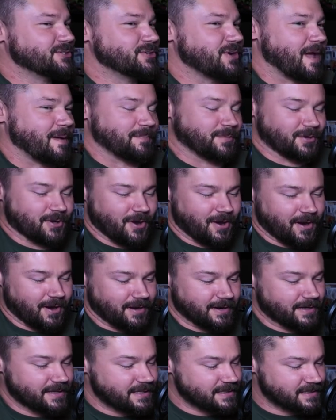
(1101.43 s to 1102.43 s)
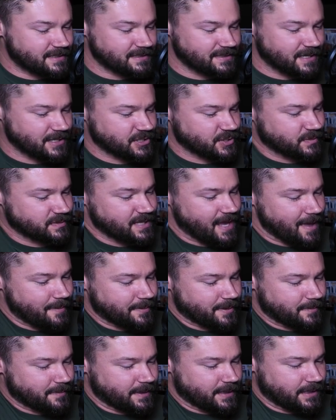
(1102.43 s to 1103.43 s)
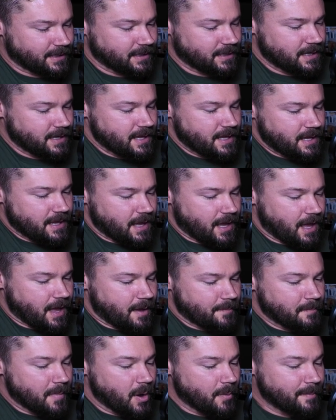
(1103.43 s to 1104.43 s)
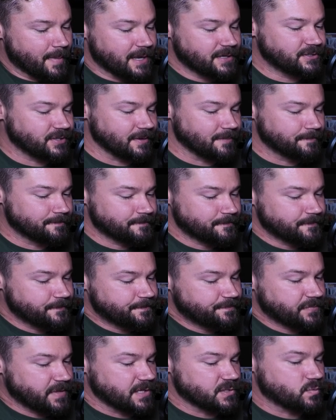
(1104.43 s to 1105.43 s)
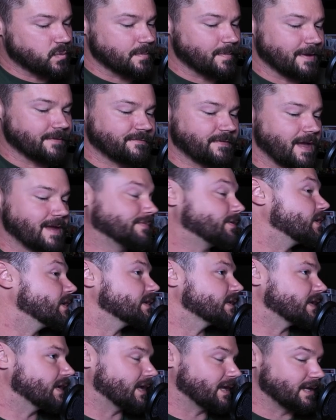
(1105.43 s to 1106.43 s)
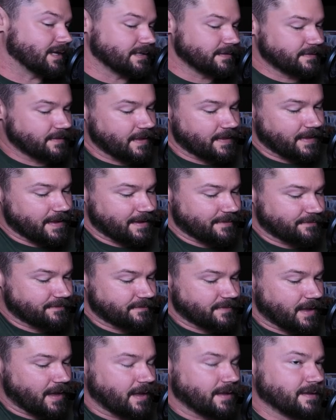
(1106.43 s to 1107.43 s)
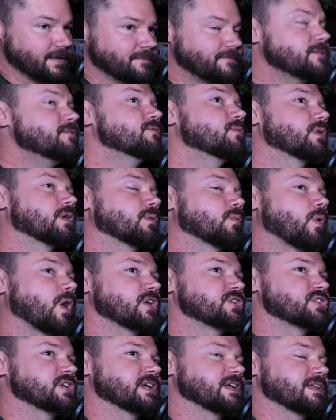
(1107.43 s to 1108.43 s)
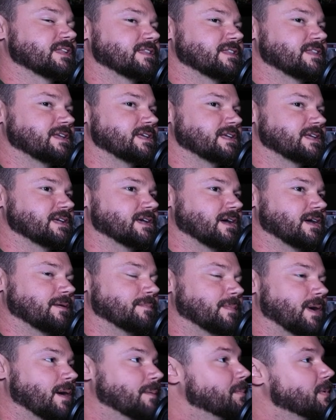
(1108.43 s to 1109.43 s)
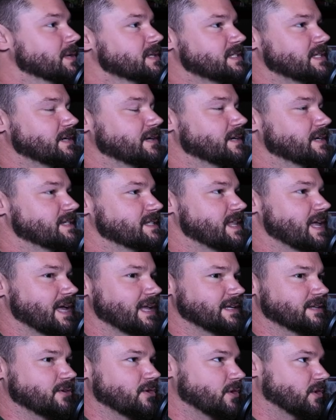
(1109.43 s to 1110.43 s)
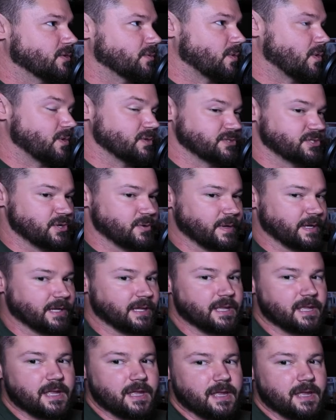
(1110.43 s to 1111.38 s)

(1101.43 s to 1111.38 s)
trap card, is essentially what's happened up here. Momentum is one of my favorite that they've, if you are watching the Umbra series that Critical Role is doing,